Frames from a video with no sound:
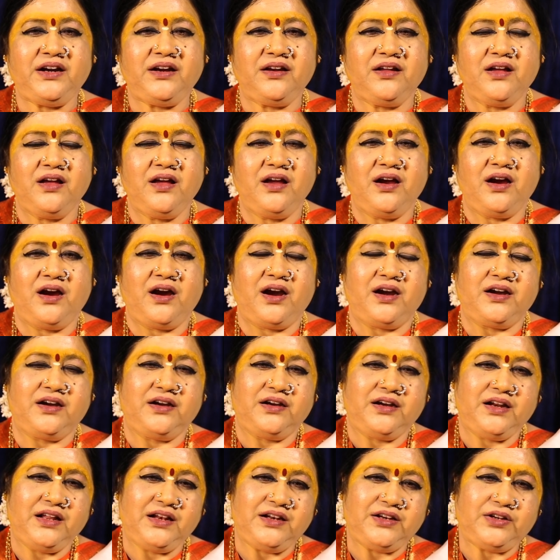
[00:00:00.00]
did
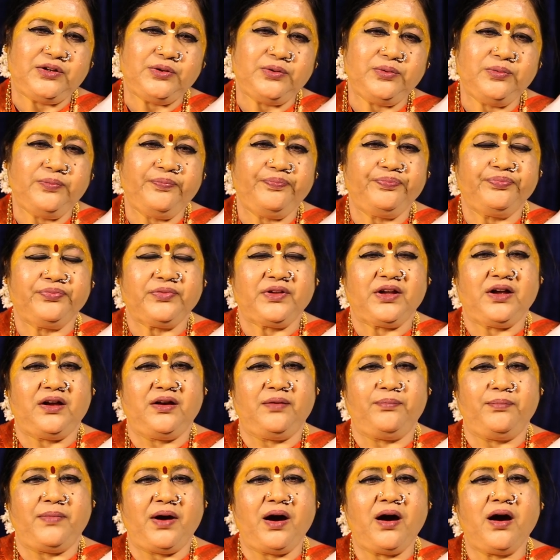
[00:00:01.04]
until to
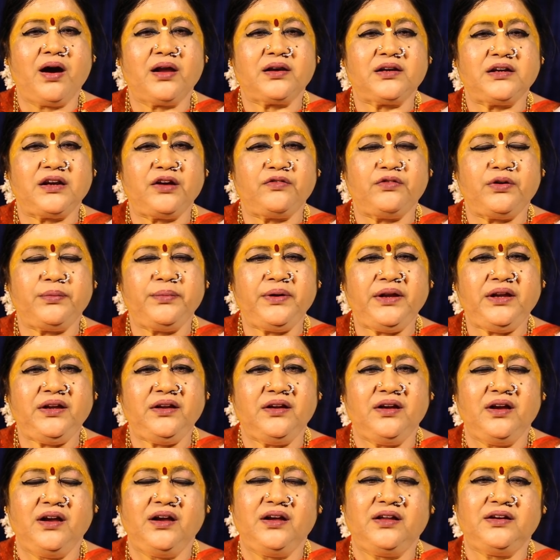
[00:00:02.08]
Maharnavami.
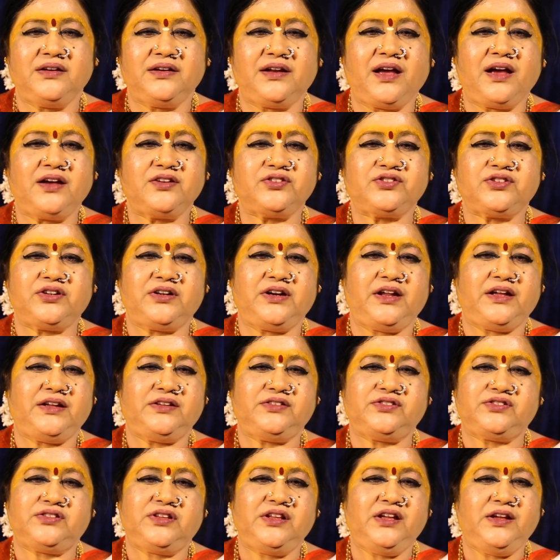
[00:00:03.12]
Last day
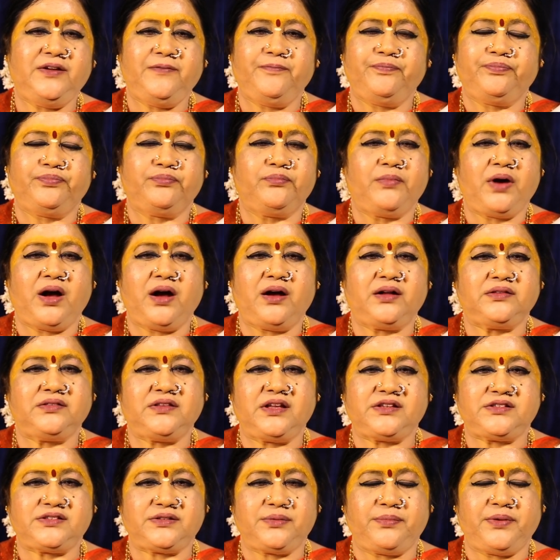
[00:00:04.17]
is the
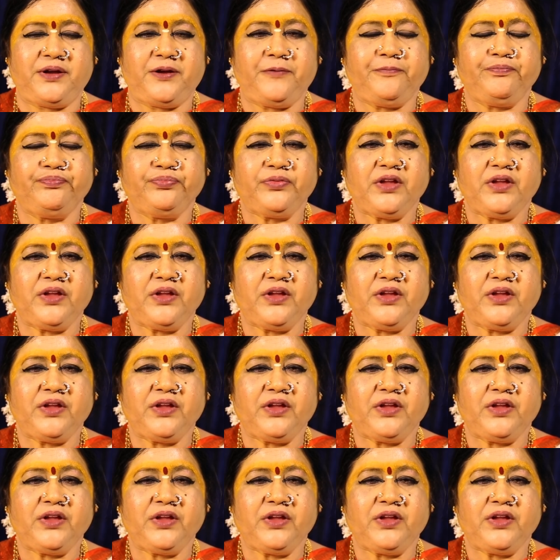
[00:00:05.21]
Mahadasami.